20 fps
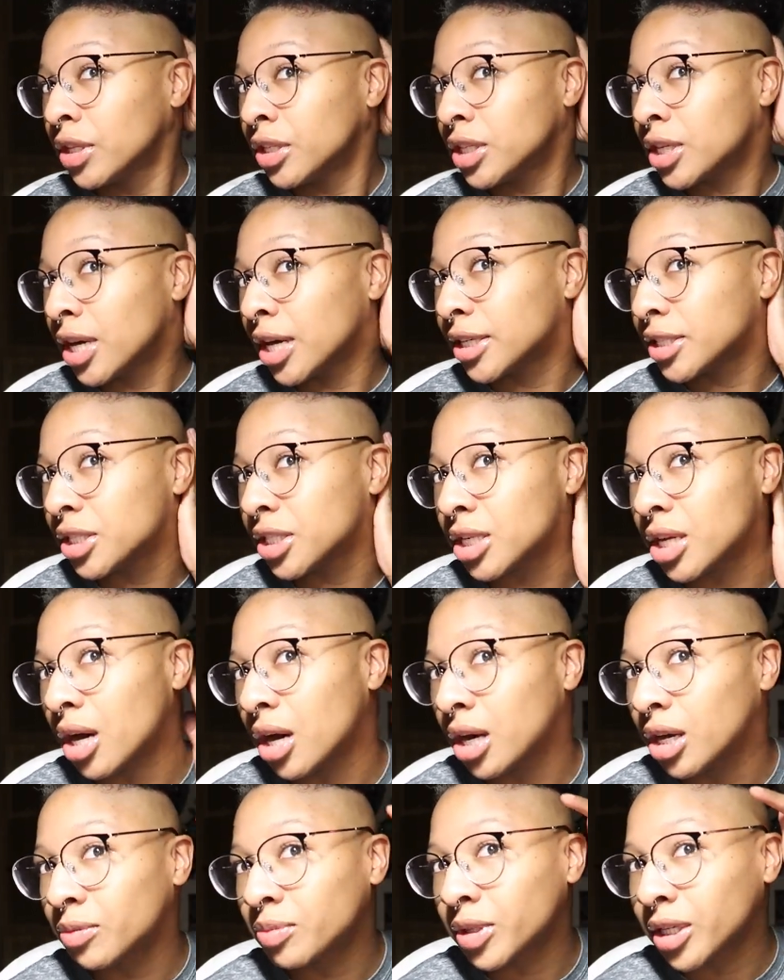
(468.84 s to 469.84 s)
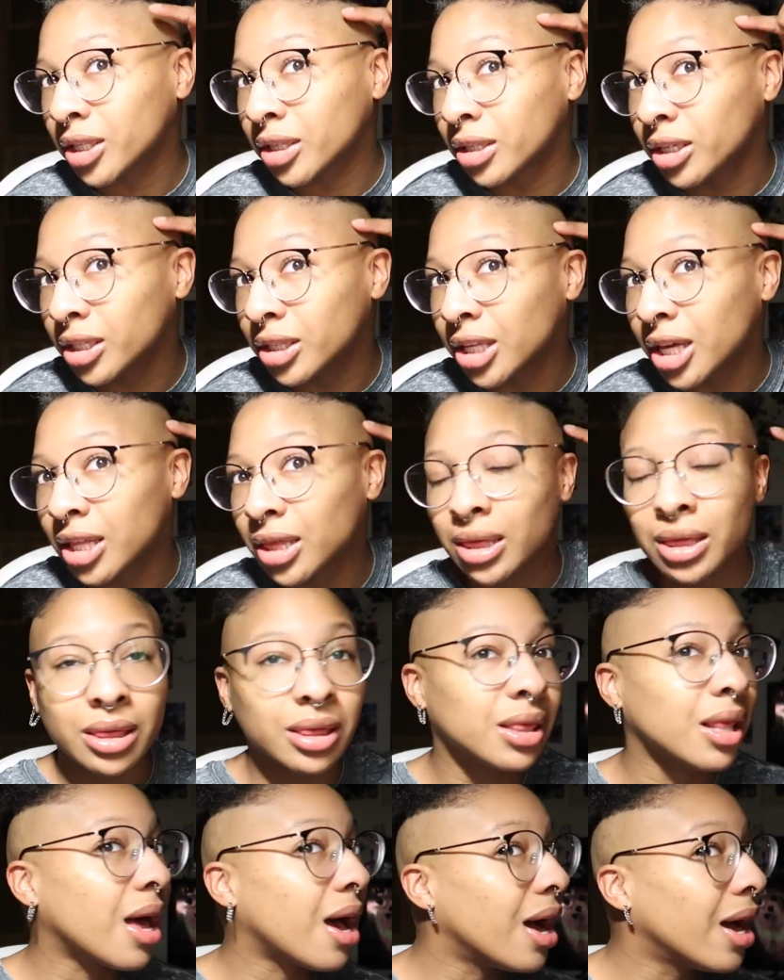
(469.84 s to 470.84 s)
touched up like look at that
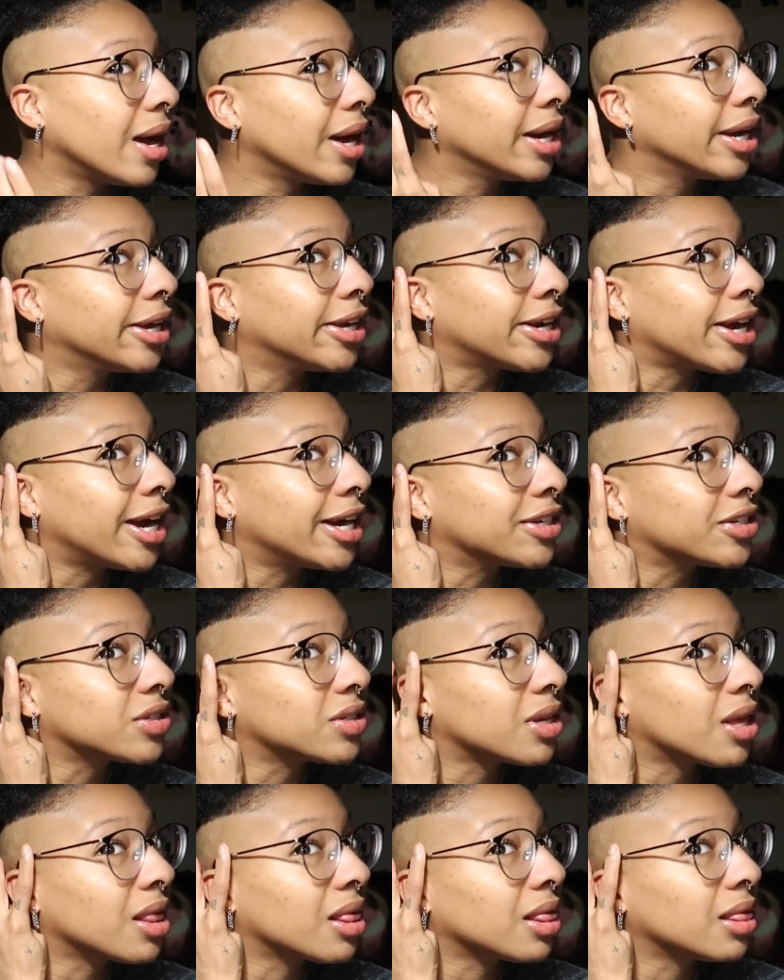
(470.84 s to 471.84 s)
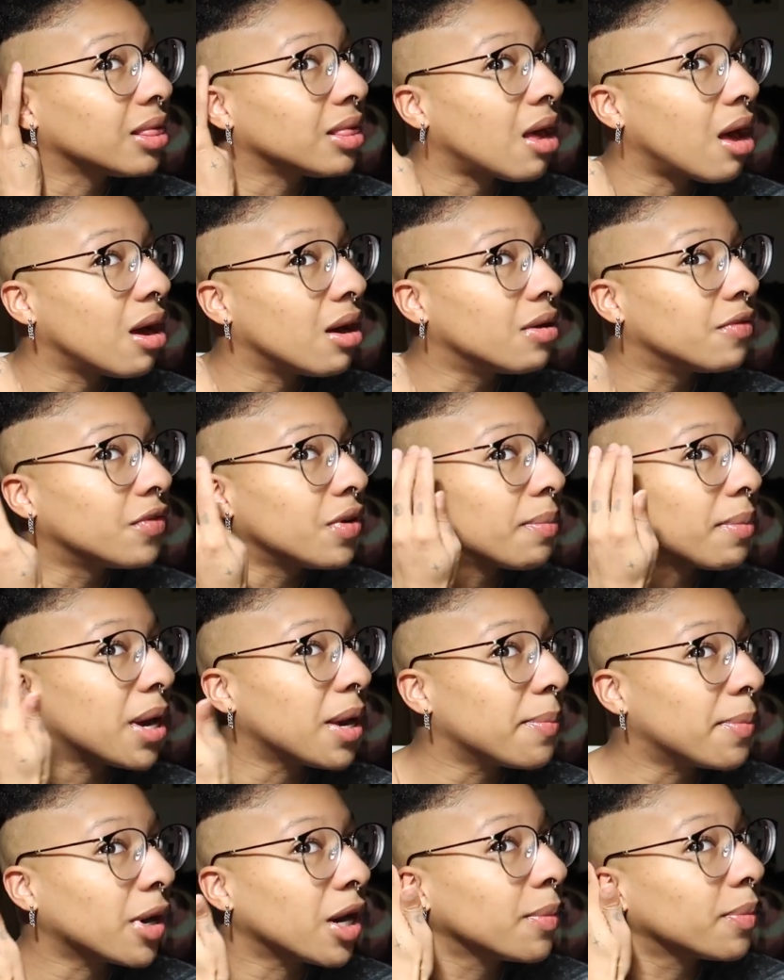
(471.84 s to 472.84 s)
line i just love
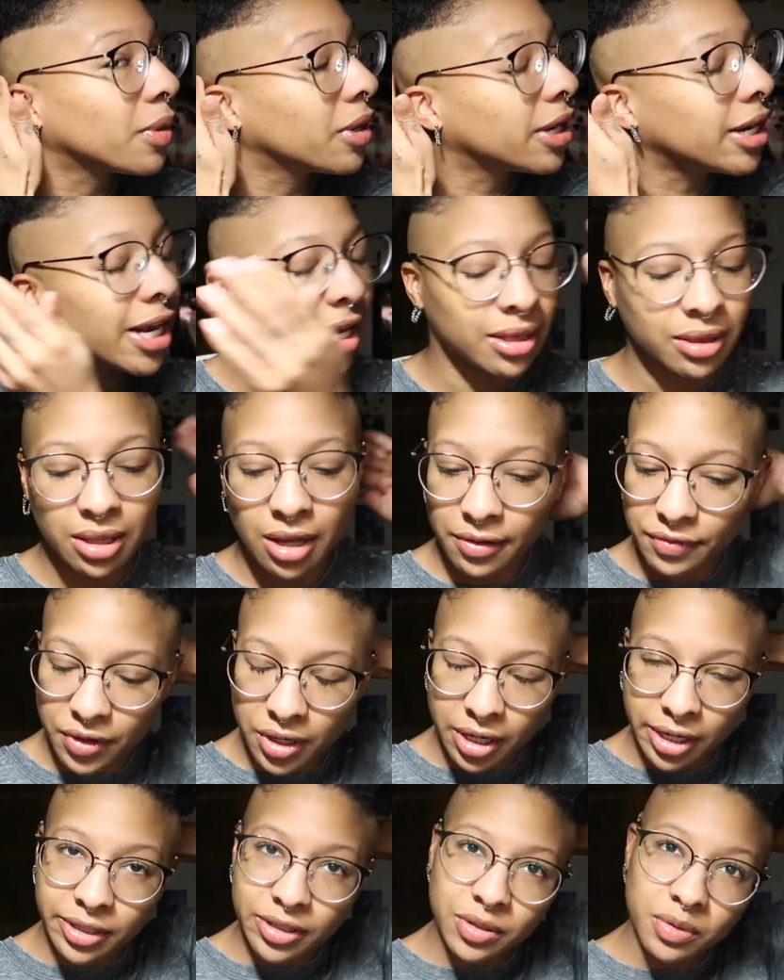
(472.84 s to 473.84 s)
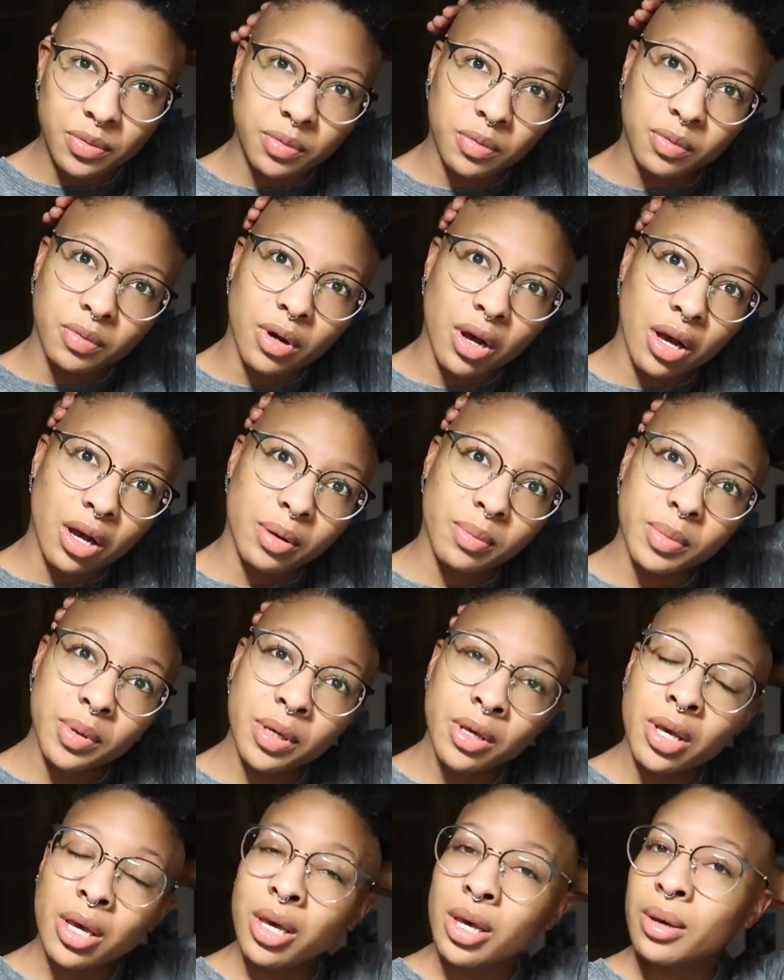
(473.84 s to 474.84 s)
my barber and i love getting to rub
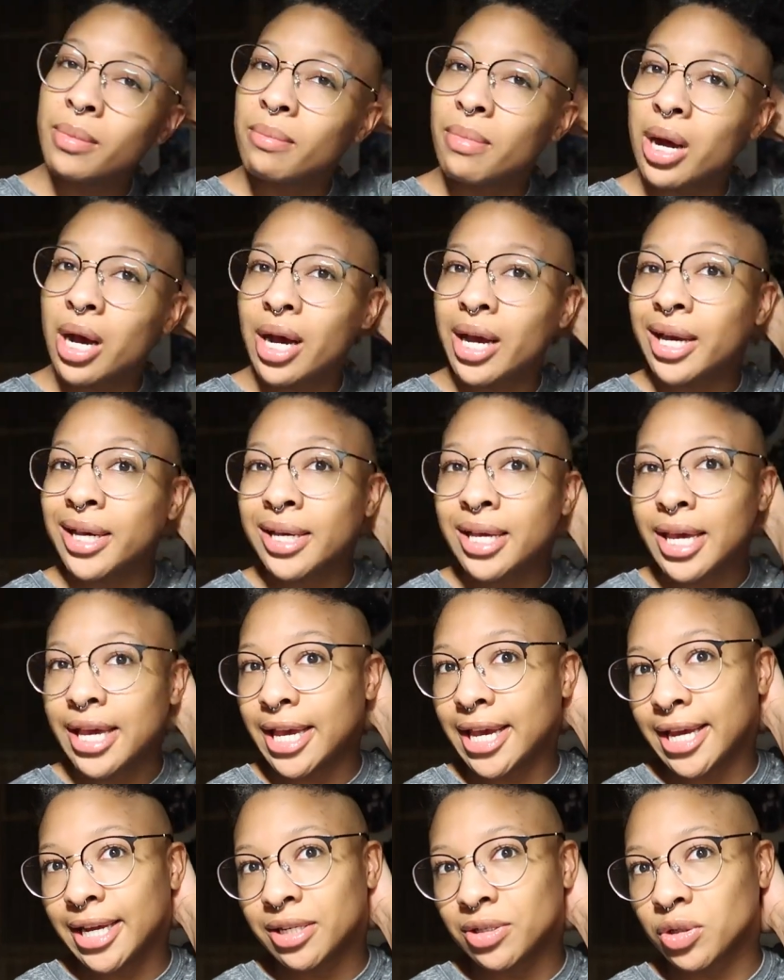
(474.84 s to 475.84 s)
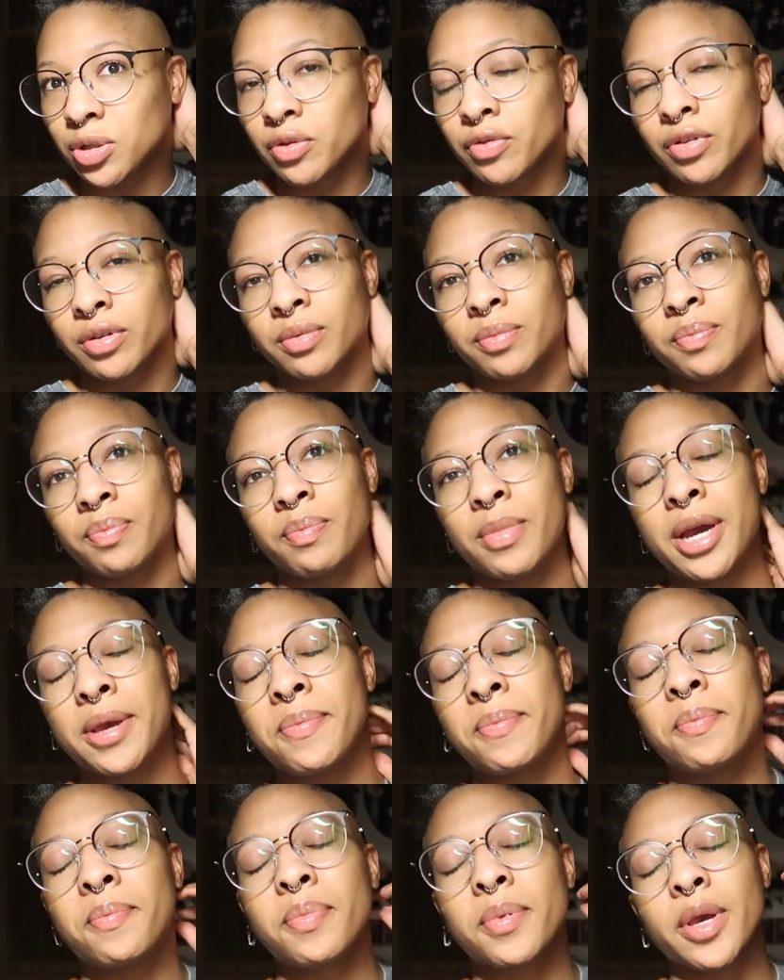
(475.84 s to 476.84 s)
my hand over my
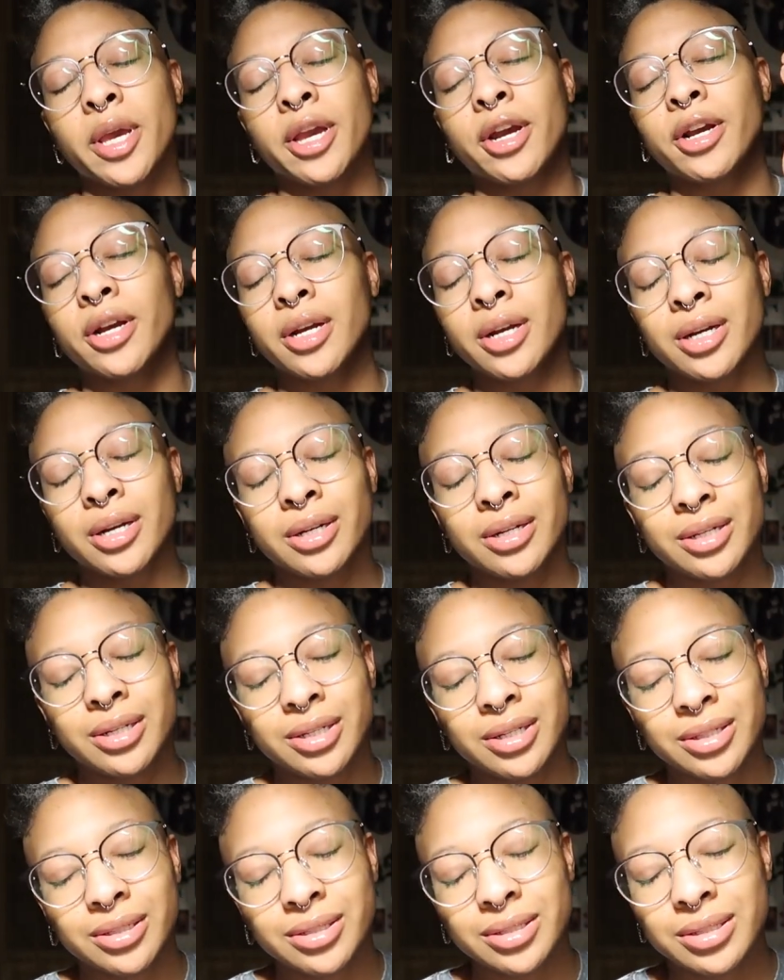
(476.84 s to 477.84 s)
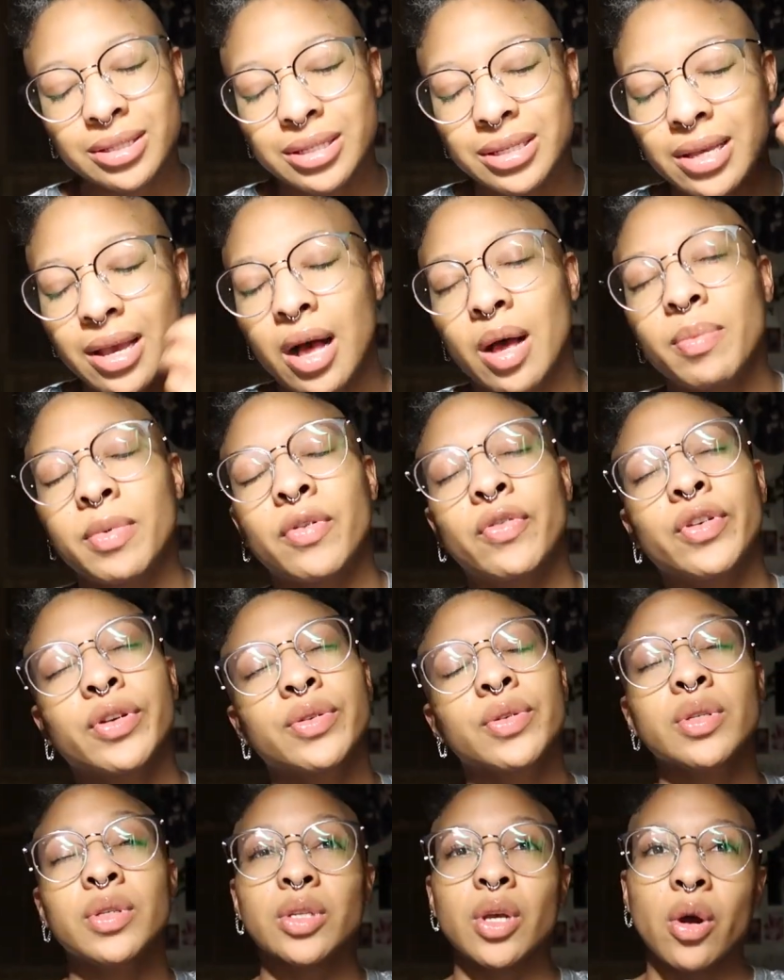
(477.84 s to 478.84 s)
bare scalp it
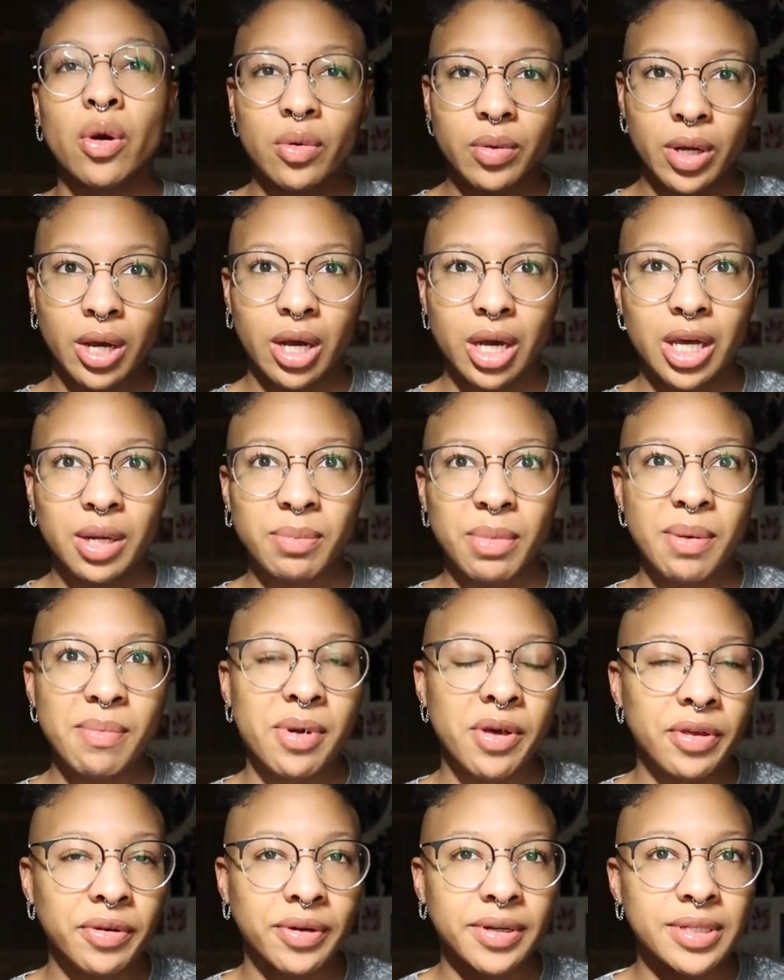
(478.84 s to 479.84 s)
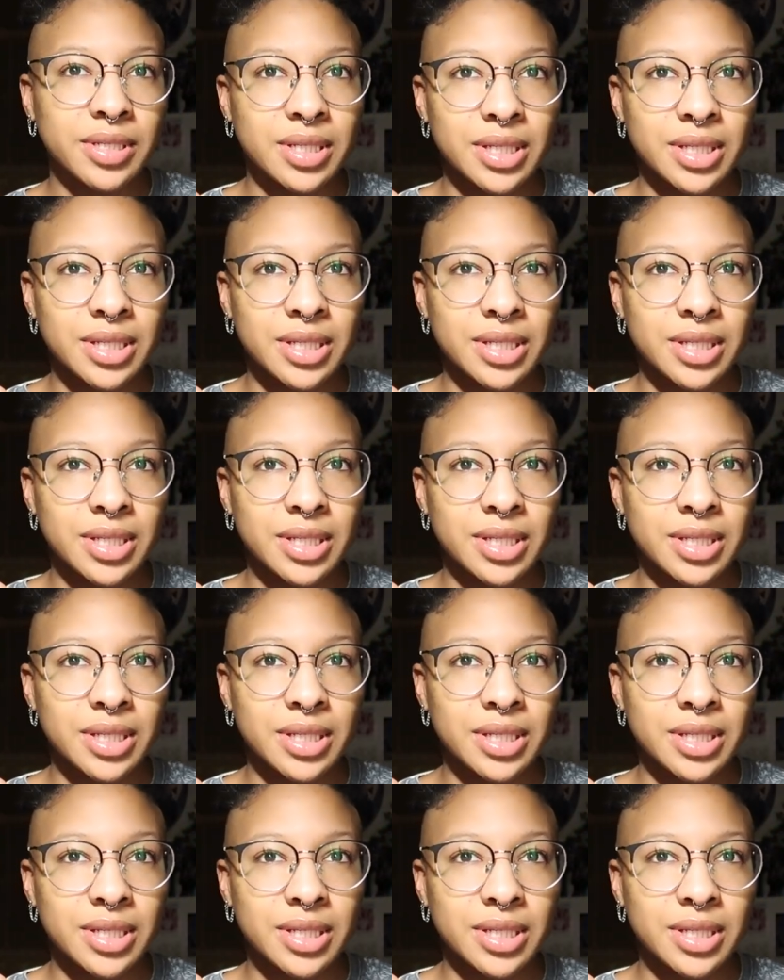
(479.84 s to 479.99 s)
feels so good my mother is